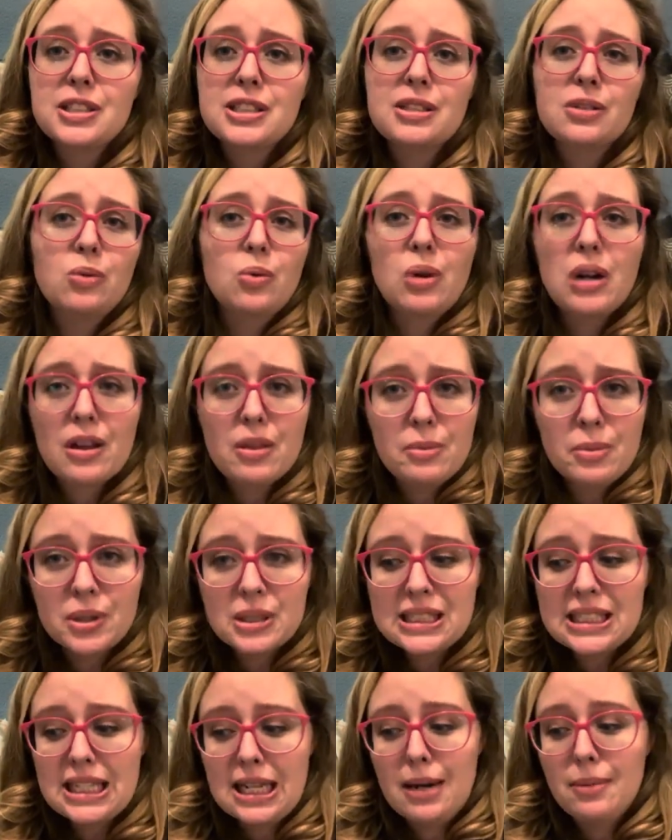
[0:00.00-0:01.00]
So one of the
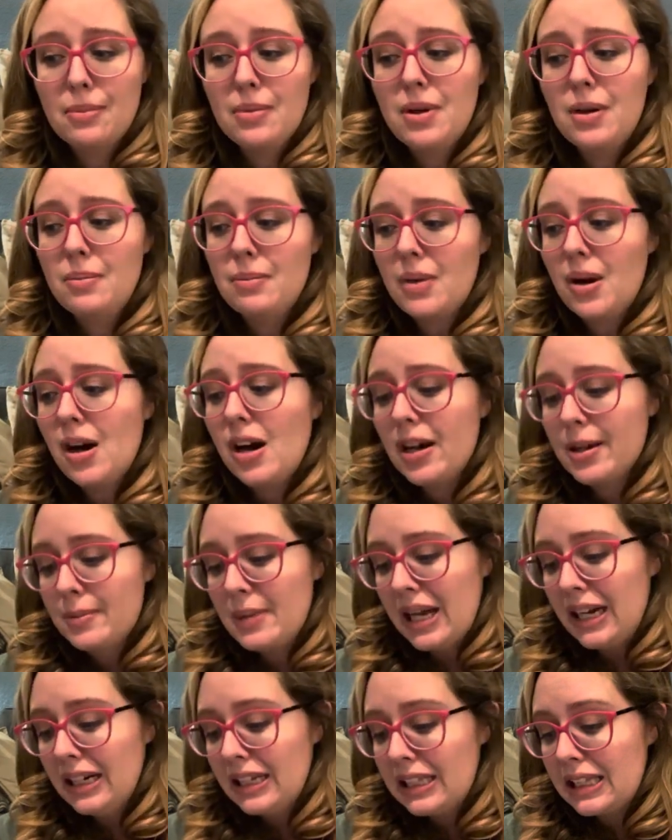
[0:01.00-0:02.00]
books that I'm, I'm
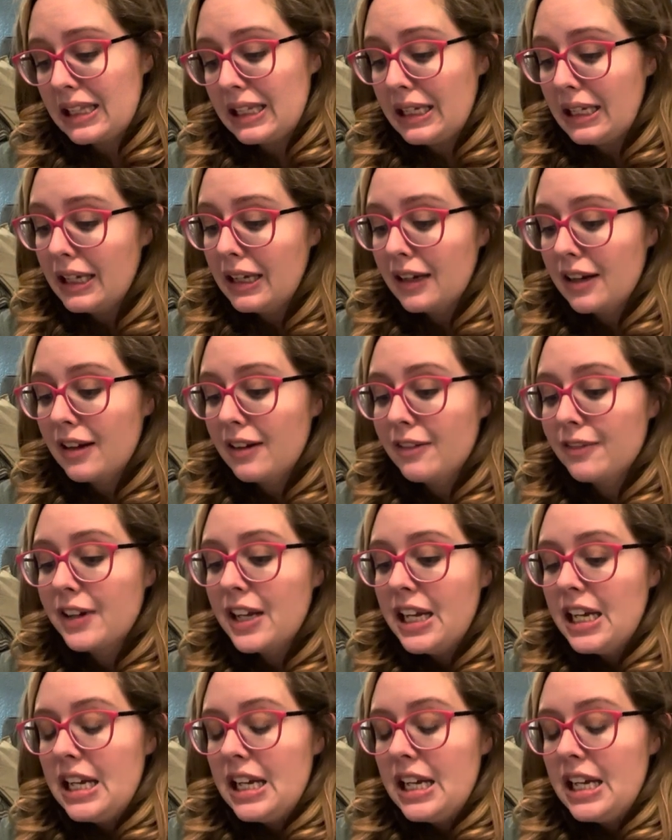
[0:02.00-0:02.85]
automatically thinking of